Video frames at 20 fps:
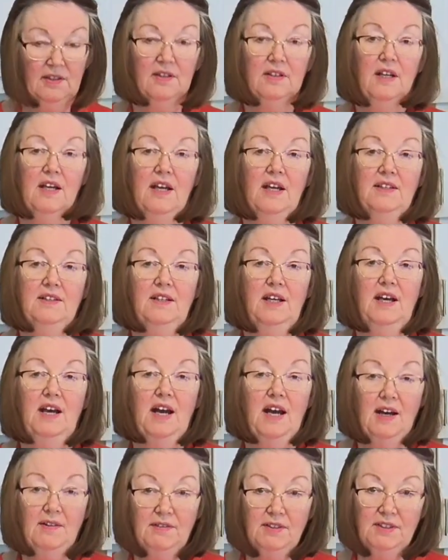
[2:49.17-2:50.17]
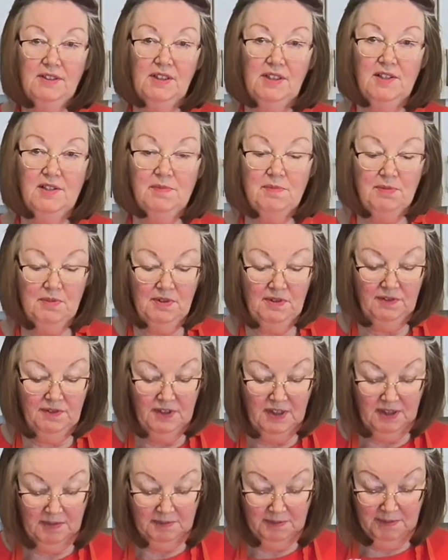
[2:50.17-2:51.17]
going to add 1/2 teaspoon of
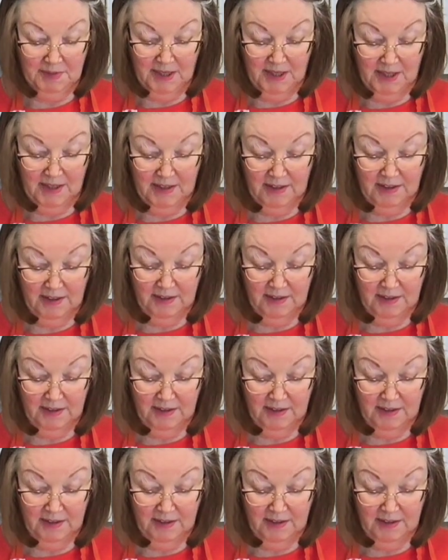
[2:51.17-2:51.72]
nutmeg.